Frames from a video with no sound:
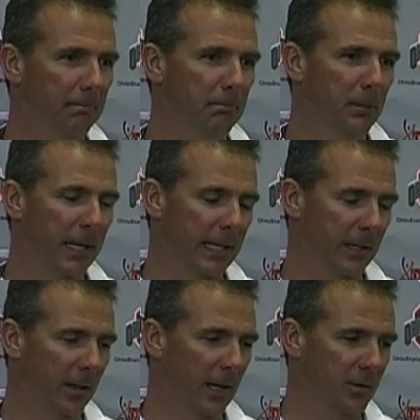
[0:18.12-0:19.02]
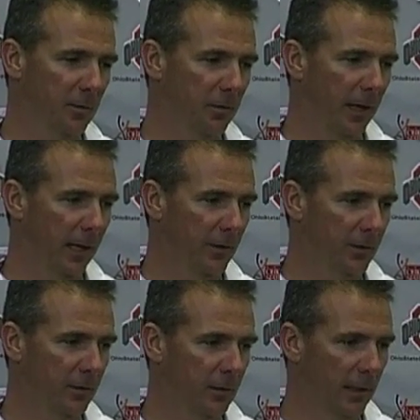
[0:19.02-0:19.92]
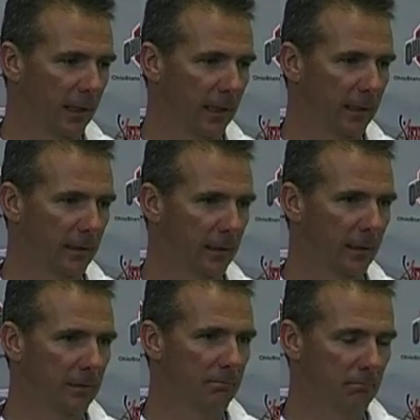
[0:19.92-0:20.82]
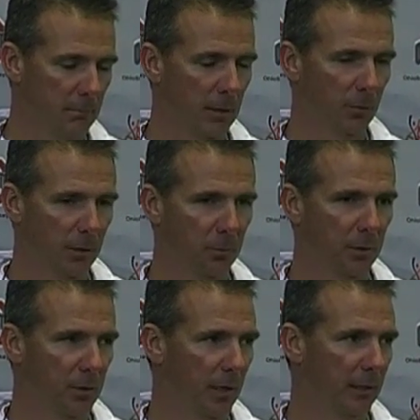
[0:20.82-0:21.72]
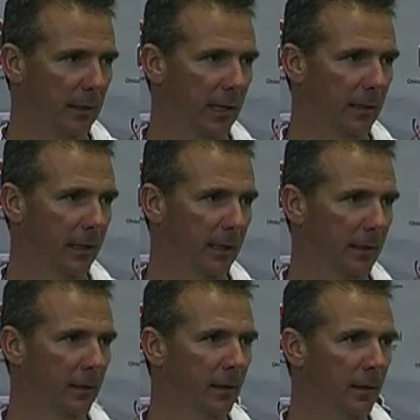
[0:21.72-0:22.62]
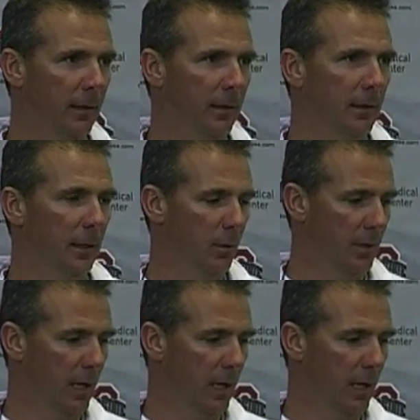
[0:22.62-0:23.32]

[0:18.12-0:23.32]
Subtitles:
But 80,000 fans, and I really appreciate that. And it was